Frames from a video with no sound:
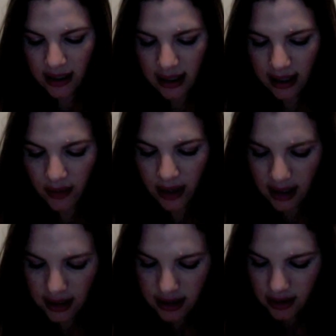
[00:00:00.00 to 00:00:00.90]
and I wanted
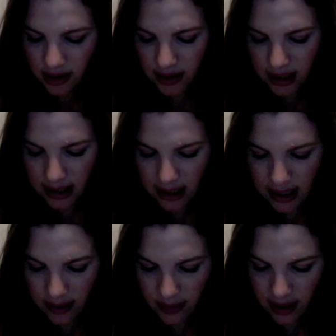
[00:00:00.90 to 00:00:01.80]
to start using it
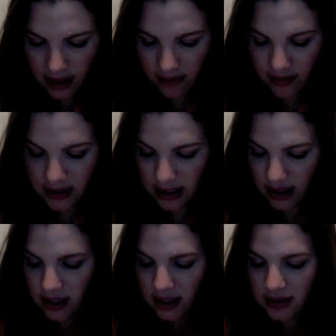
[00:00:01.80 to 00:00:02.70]
again, but obviously I
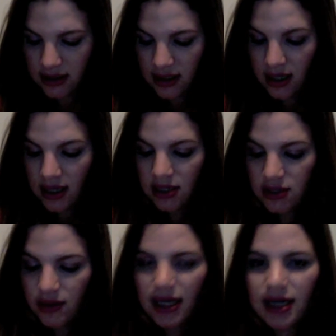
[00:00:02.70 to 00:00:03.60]
couldn't.
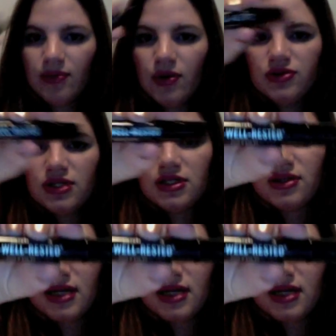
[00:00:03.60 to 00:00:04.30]
So I got it mostly so that